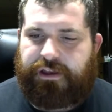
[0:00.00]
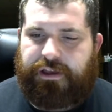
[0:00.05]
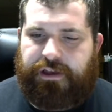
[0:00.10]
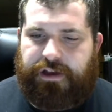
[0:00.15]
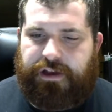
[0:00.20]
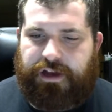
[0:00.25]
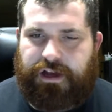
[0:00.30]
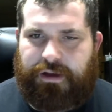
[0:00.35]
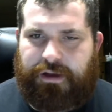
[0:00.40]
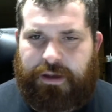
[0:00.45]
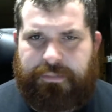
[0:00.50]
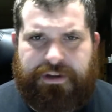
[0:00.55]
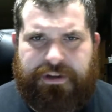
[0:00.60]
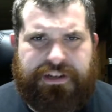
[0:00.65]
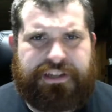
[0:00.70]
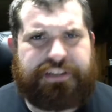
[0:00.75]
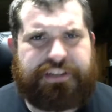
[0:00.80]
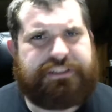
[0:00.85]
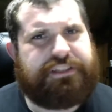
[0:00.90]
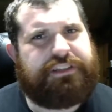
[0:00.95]
I'm going to
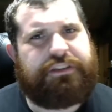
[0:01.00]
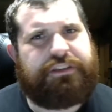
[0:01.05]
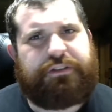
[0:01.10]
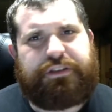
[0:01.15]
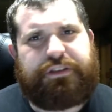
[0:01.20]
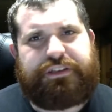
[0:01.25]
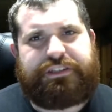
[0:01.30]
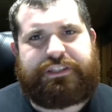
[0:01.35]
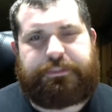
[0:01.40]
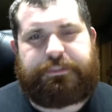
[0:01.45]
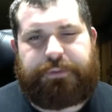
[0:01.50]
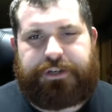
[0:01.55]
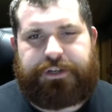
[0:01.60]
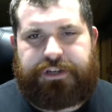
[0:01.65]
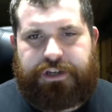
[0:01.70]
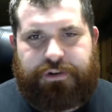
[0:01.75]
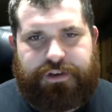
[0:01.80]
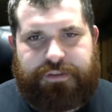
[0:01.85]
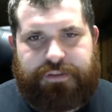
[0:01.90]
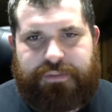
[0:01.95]
continue this, but
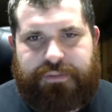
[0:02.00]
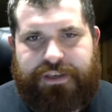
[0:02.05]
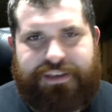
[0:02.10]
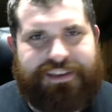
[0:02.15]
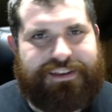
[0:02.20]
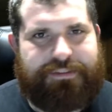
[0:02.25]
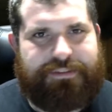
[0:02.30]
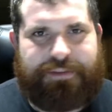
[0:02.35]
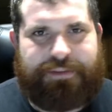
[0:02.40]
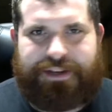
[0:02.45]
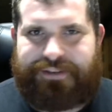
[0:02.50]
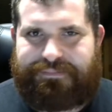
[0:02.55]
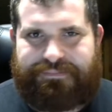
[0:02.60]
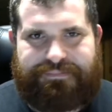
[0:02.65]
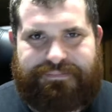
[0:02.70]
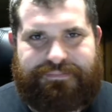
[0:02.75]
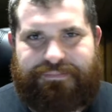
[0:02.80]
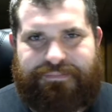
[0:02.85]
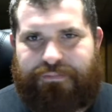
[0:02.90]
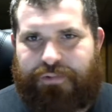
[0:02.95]
knowing me and my
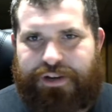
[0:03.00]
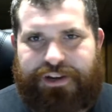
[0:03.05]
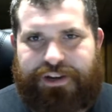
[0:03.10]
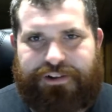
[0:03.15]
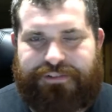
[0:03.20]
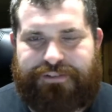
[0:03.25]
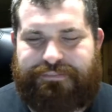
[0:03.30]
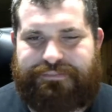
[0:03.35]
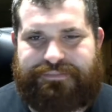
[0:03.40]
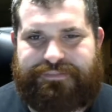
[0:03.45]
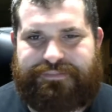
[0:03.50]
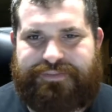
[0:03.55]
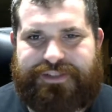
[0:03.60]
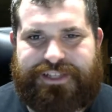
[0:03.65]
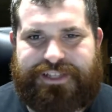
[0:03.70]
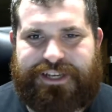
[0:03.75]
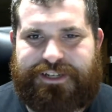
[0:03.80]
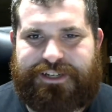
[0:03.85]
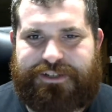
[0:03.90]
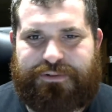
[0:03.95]
weird
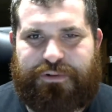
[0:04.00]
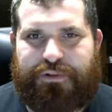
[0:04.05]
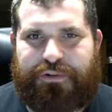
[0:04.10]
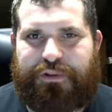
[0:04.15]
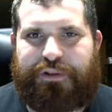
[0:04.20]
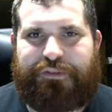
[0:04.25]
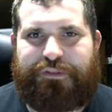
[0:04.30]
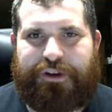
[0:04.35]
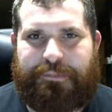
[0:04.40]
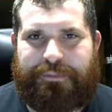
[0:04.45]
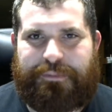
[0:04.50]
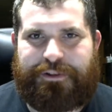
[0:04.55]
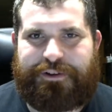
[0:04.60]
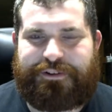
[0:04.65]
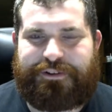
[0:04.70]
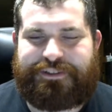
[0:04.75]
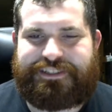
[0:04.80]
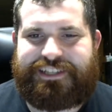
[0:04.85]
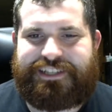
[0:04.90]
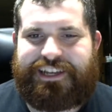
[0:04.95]
schedule of
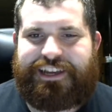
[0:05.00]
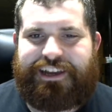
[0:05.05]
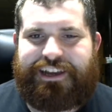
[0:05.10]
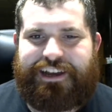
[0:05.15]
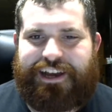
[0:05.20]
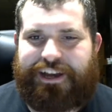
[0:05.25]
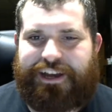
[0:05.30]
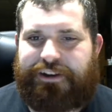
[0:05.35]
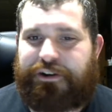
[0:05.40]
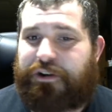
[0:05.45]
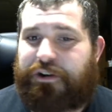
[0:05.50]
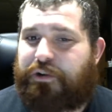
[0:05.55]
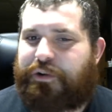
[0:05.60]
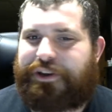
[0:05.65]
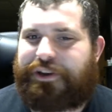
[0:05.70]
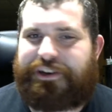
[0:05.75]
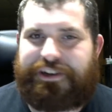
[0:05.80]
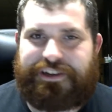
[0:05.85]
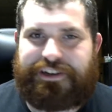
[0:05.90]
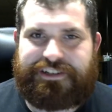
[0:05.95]
uploads, I don't know when
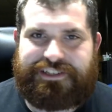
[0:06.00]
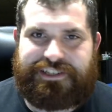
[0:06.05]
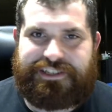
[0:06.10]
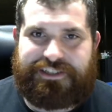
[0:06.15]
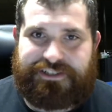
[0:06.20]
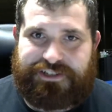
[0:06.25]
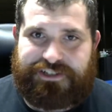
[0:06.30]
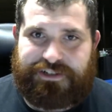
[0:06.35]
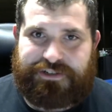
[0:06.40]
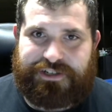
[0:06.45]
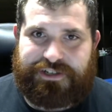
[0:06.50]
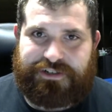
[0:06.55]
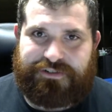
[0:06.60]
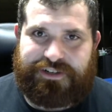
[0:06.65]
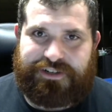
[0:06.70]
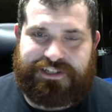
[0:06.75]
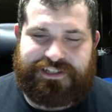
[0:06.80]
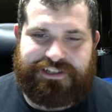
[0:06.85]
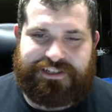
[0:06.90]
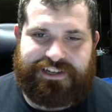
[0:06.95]
you're going to see the Johto
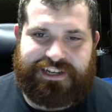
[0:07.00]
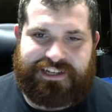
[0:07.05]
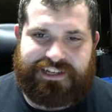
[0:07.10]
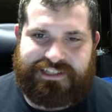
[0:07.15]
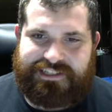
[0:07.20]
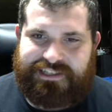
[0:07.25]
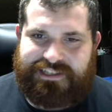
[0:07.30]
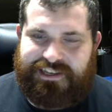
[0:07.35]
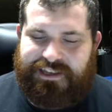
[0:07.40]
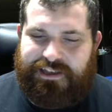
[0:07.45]
region next,